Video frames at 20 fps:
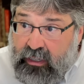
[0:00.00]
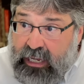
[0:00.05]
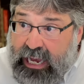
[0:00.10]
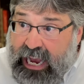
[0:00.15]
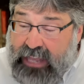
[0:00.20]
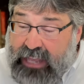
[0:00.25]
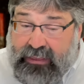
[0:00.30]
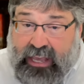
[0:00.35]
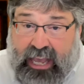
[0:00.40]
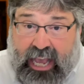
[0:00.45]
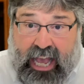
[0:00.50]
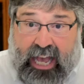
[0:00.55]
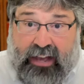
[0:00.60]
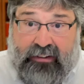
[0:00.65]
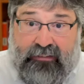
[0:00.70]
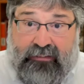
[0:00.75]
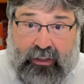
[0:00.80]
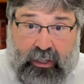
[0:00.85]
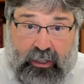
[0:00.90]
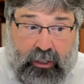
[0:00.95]
And they
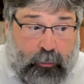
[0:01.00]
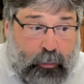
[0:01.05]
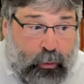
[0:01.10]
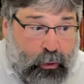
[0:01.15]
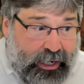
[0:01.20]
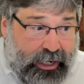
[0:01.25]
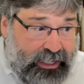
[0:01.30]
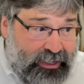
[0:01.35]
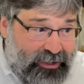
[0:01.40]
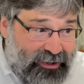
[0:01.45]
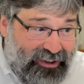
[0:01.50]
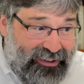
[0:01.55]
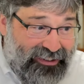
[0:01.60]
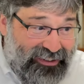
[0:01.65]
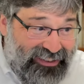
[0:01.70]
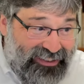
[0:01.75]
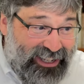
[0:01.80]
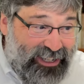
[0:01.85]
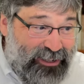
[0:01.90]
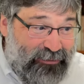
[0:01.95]
have a little pointer
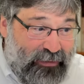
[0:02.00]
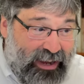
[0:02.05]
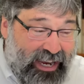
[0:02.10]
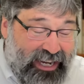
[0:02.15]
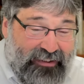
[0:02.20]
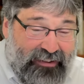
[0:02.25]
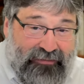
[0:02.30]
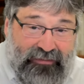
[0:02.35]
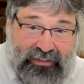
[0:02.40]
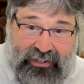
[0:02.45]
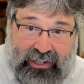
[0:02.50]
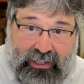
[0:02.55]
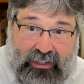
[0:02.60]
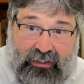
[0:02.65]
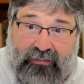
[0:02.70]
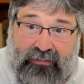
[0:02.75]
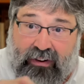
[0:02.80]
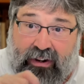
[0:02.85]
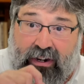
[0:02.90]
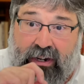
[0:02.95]
that's made of
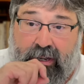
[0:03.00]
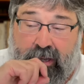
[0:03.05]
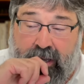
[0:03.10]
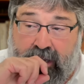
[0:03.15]
silver